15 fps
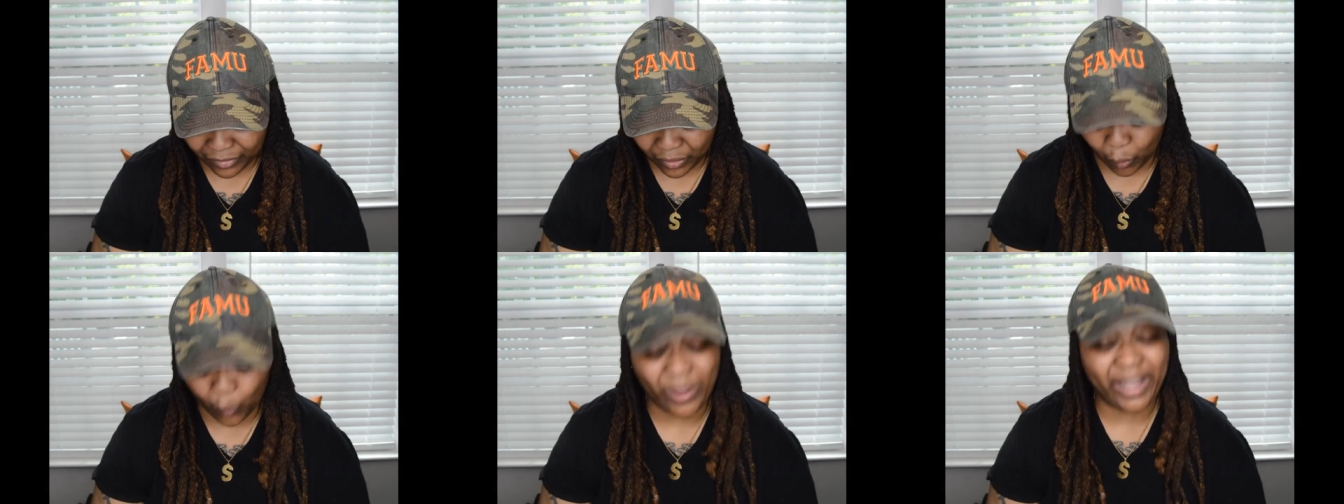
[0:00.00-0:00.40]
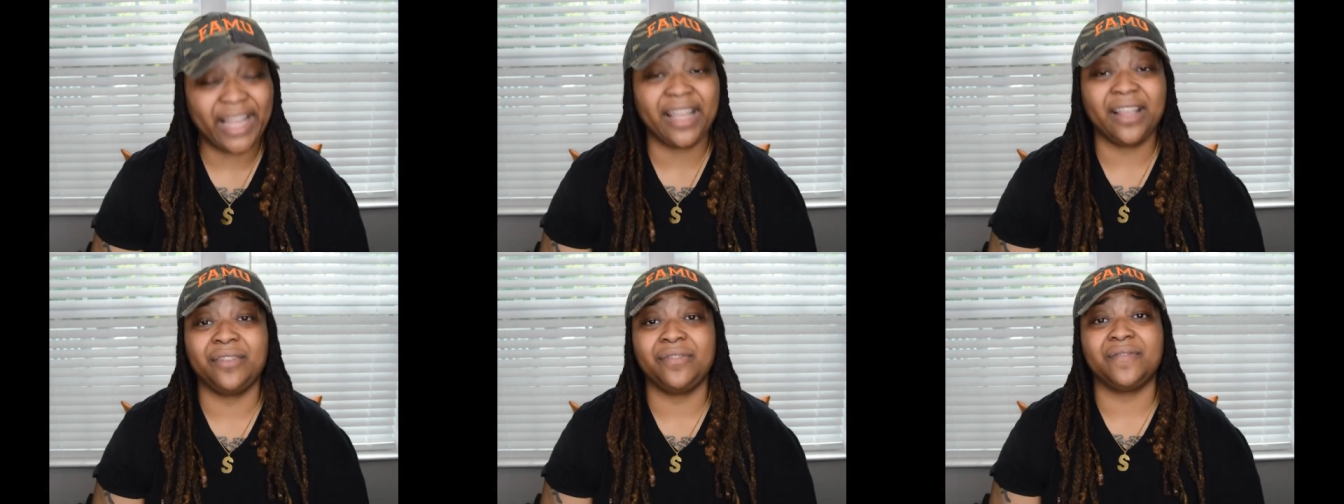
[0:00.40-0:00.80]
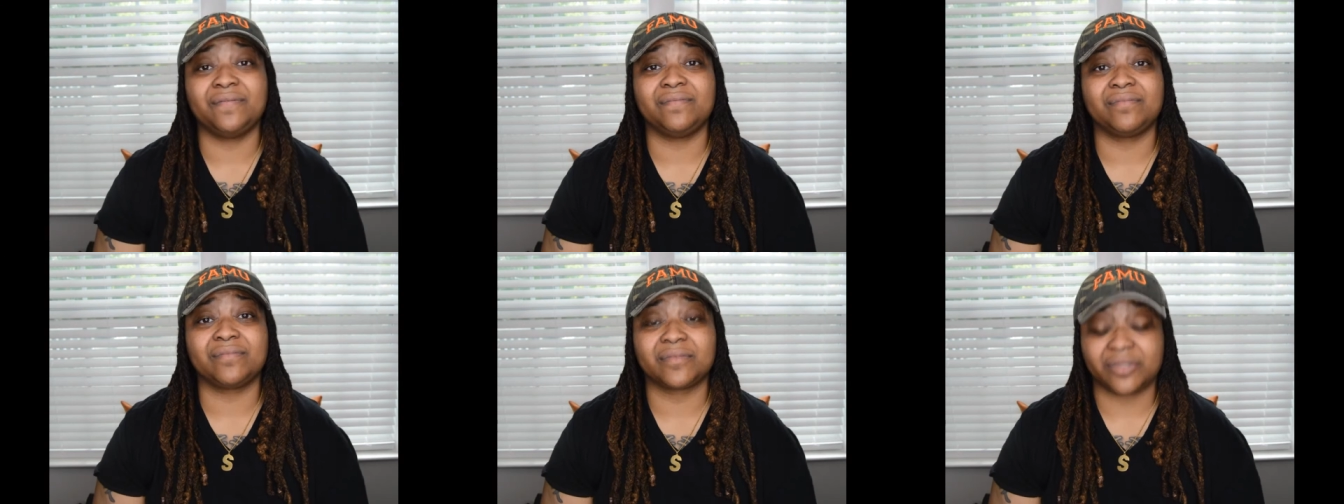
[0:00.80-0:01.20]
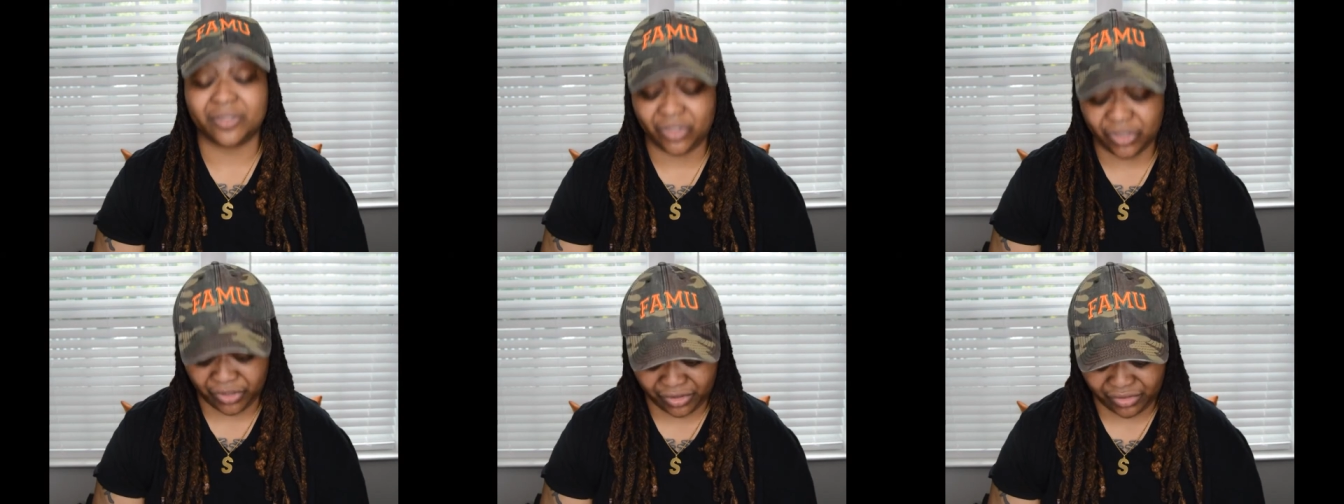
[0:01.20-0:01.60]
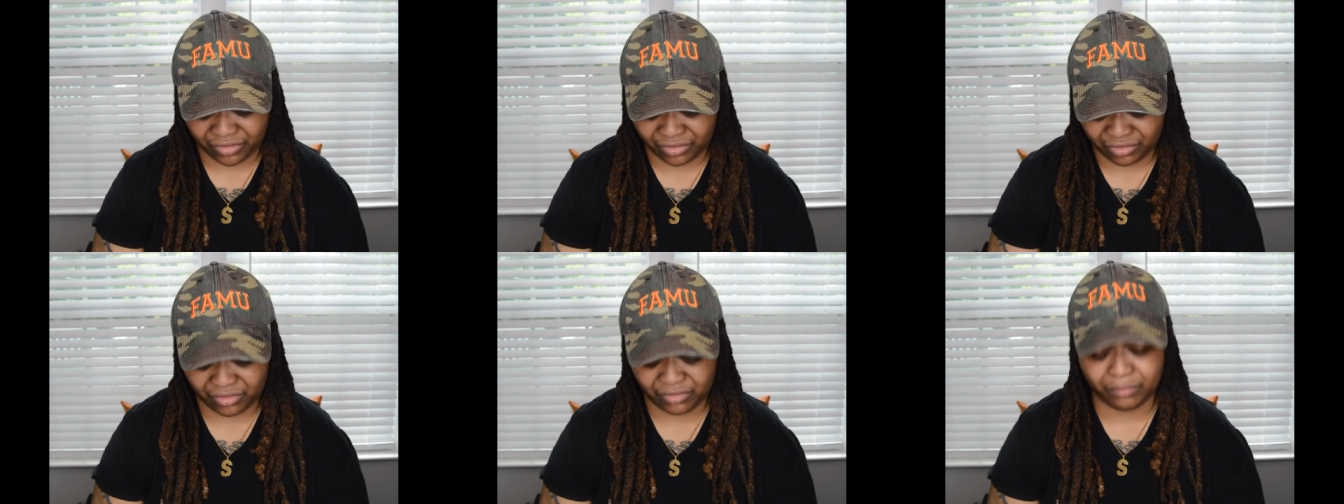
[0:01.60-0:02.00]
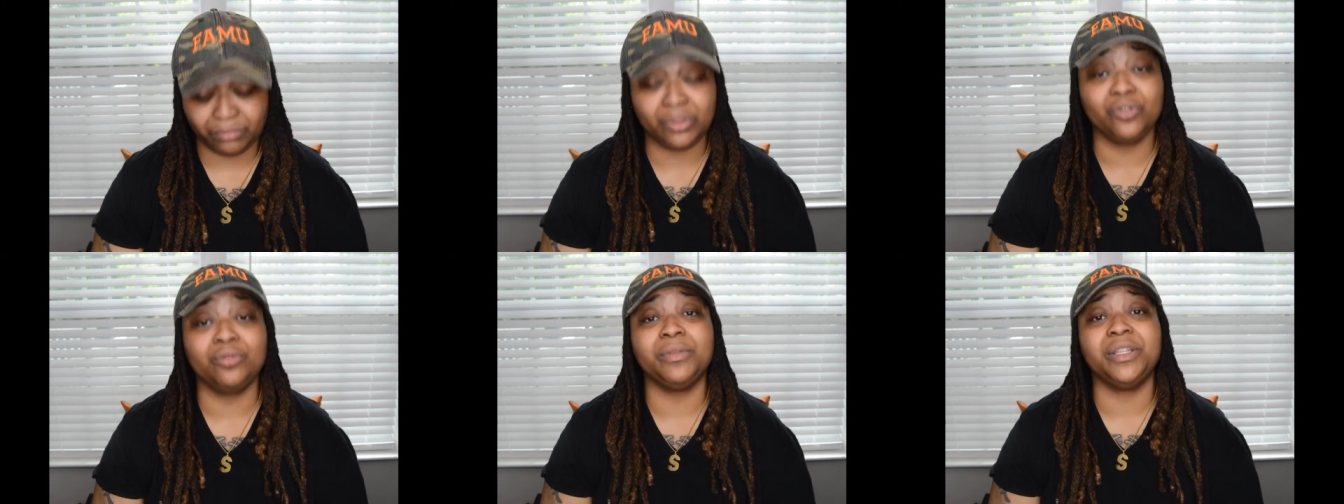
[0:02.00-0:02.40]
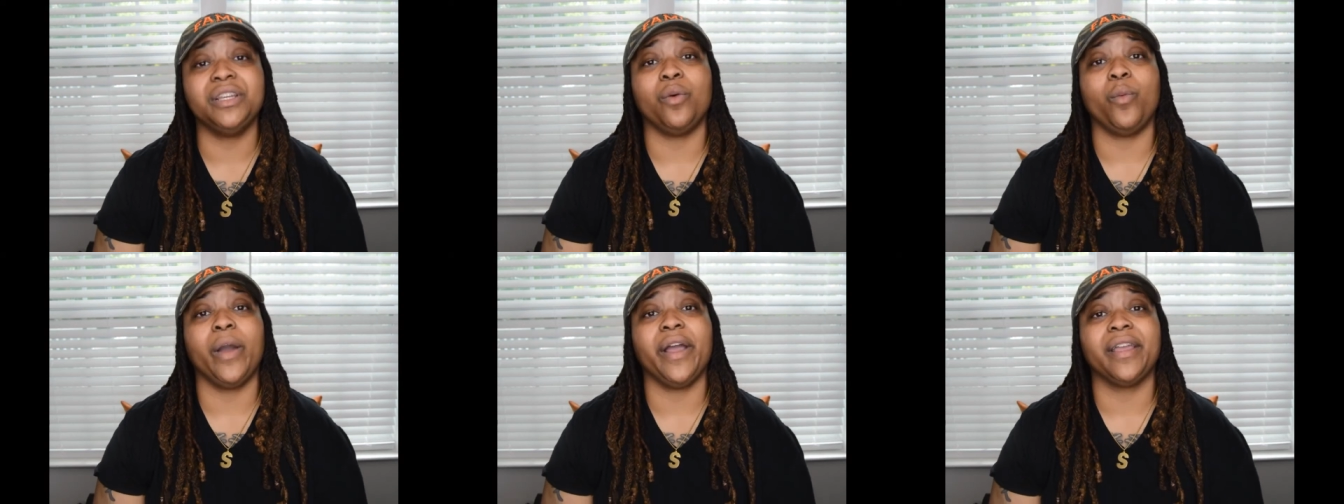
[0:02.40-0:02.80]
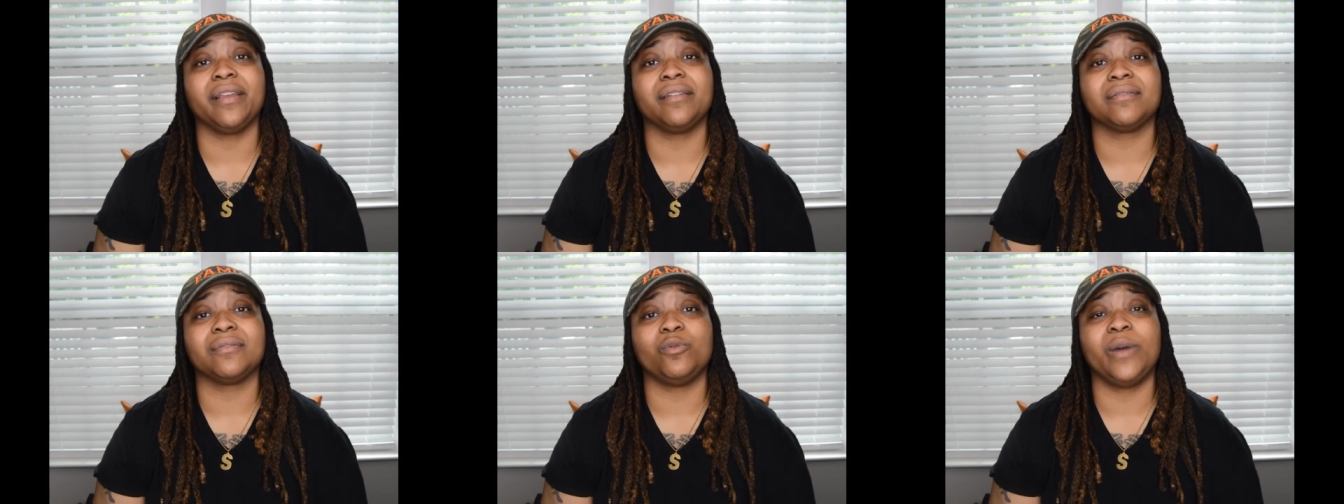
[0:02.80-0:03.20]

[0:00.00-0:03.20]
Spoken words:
Wave just blew me away.